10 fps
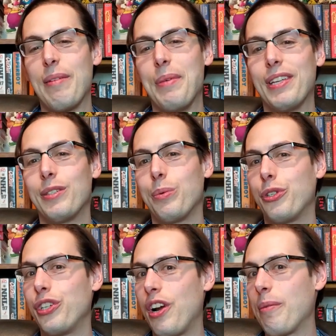of missed was
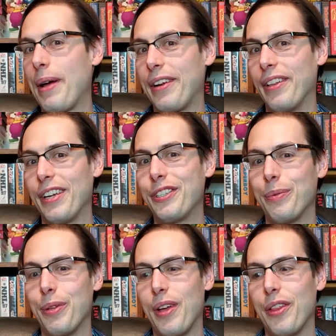sharing my collection
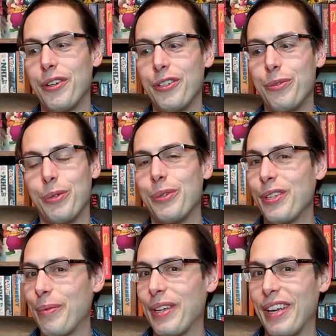with others, which is
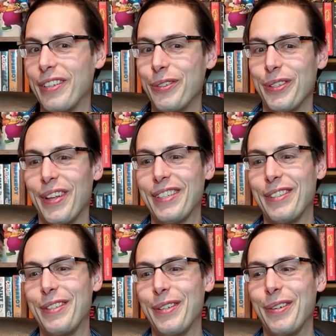something I used to like to
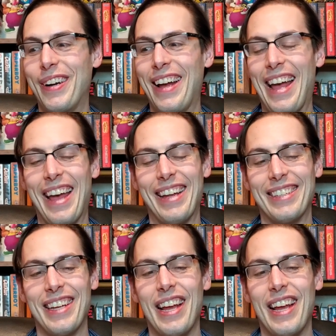do. And